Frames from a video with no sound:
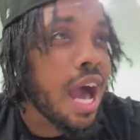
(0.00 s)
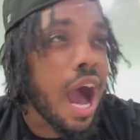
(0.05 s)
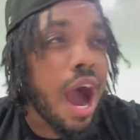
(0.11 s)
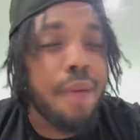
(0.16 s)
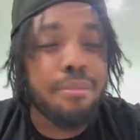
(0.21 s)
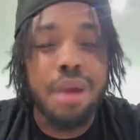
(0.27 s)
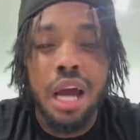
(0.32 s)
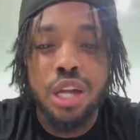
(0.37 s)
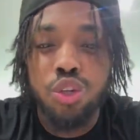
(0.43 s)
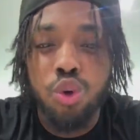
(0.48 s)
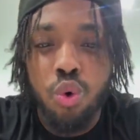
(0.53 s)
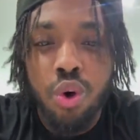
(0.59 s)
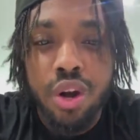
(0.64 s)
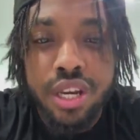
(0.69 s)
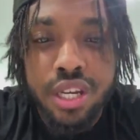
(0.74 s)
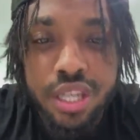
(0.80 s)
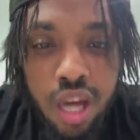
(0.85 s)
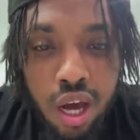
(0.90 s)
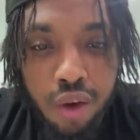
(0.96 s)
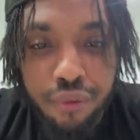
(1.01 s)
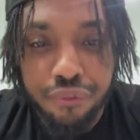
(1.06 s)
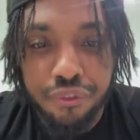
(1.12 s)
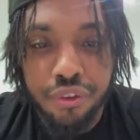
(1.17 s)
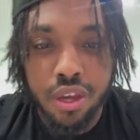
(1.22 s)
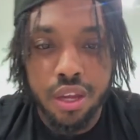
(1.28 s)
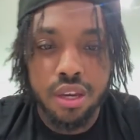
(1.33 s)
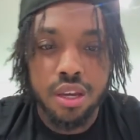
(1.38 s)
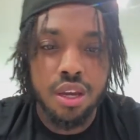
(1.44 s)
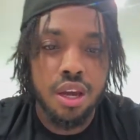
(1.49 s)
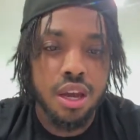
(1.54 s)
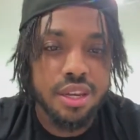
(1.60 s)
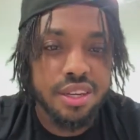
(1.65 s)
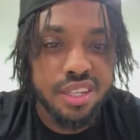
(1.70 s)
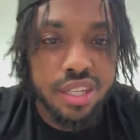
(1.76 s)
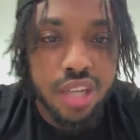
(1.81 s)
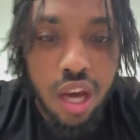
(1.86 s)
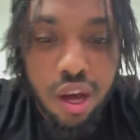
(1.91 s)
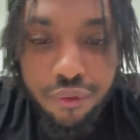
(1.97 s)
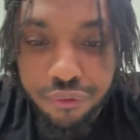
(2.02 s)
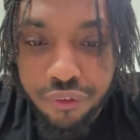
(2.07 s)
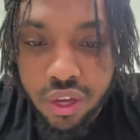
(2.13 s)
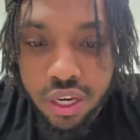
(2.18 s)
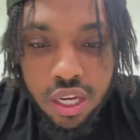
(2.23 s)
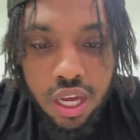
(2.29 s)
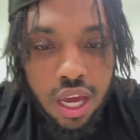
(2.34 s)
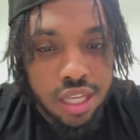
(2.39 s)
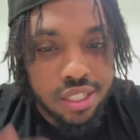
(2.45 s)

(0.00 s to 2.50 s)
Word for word: I'm not doing nothing. Nothing.